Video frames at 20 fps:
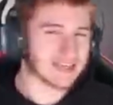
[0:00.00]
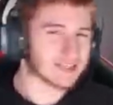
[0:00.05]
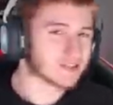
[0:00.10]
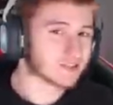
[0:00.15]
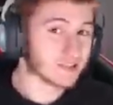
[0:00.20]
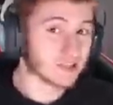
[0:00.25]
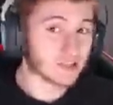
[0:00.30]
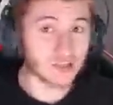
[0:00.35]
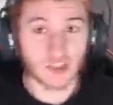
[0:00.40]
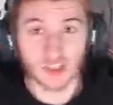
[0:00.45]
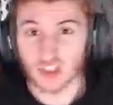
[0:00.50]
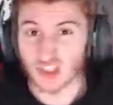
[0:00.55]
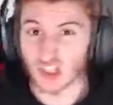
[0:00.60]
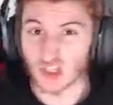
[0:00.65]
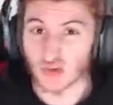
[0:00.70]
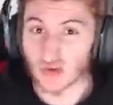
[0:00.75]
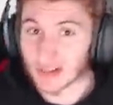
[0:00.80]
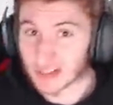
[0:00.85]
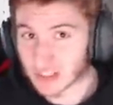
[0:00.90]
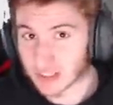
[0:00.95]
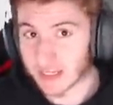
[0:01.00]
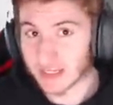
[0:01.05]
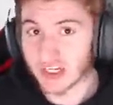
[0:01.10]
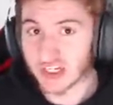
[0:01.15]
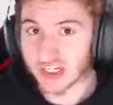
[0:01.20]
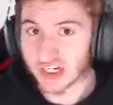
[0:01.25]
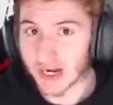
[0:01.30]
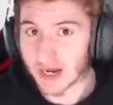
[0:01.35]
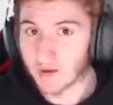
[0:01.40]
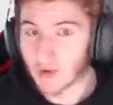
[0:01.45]
Is this just a
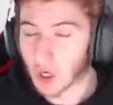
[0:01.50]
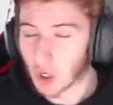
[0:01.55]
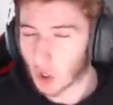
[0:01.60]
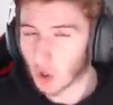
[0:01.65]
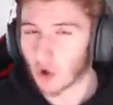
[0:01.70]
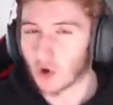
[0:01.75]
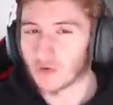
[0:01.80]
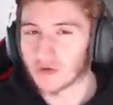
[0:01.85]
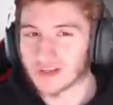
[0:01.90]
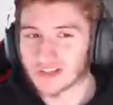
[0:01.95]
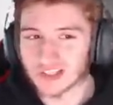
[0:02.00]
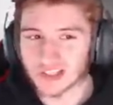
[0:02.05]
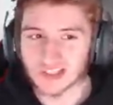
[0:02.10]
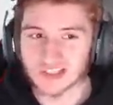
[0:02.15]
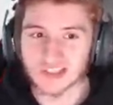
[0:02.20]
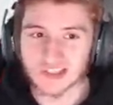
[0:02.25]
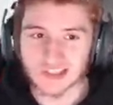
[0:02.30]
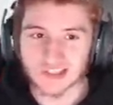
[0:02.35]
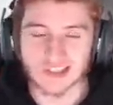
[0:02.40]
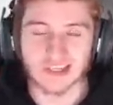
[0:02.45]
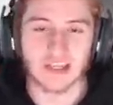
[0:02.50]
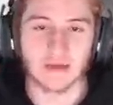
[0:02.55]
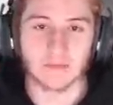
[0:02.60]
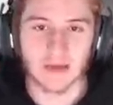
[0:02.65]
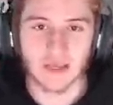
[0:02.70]
translation error, or is this the sneak